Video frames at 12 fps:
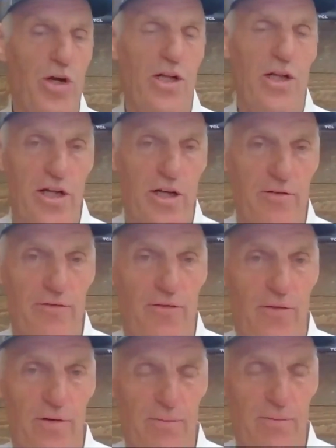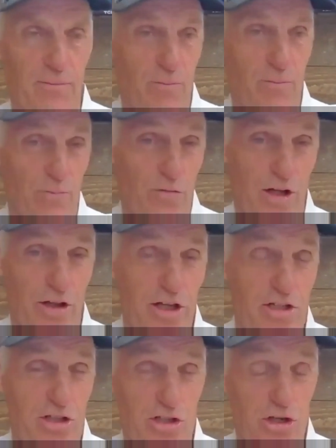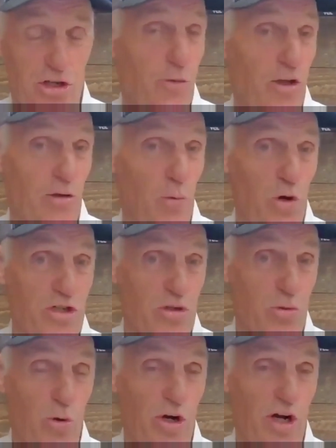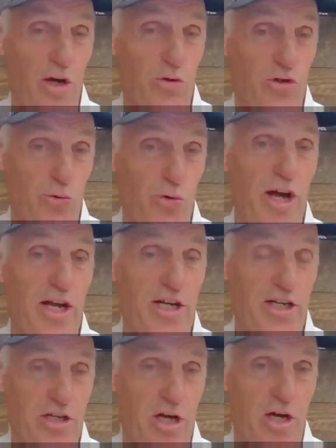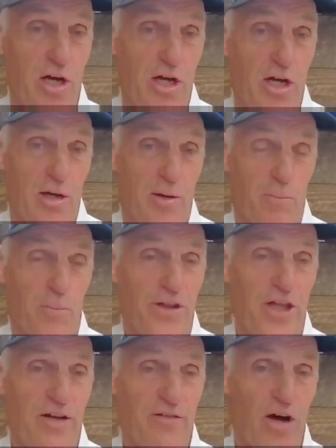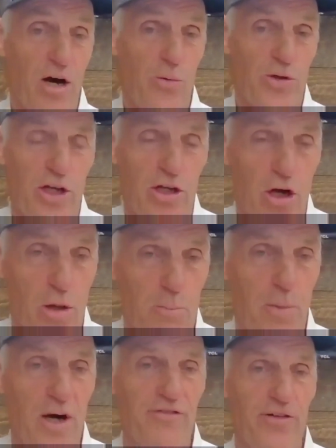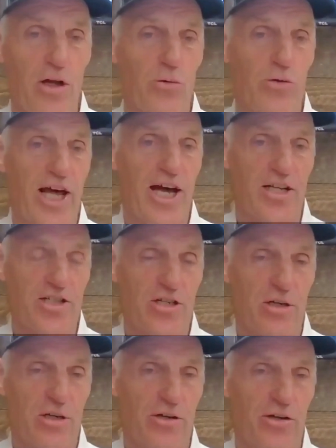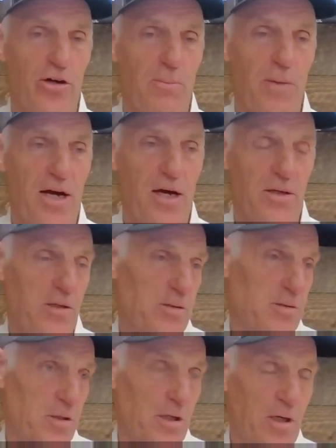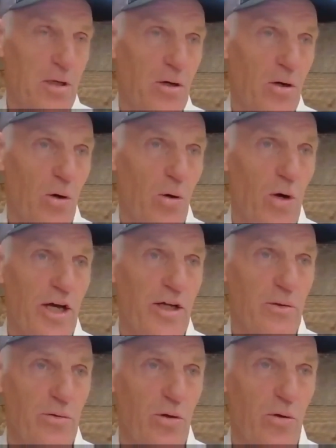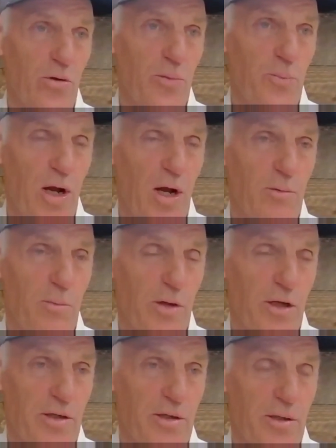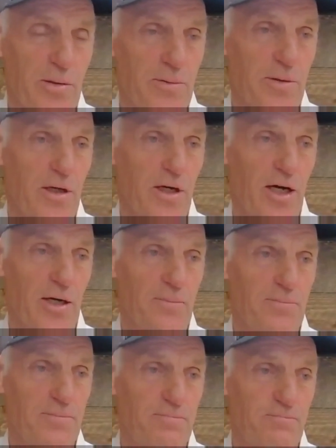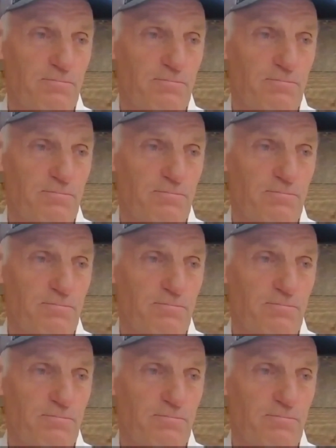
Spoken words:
we live, and this is something that wasn't where I was raised, but they've got what they call buffalo gnats, and they're about, oh, I don't know, they're probably the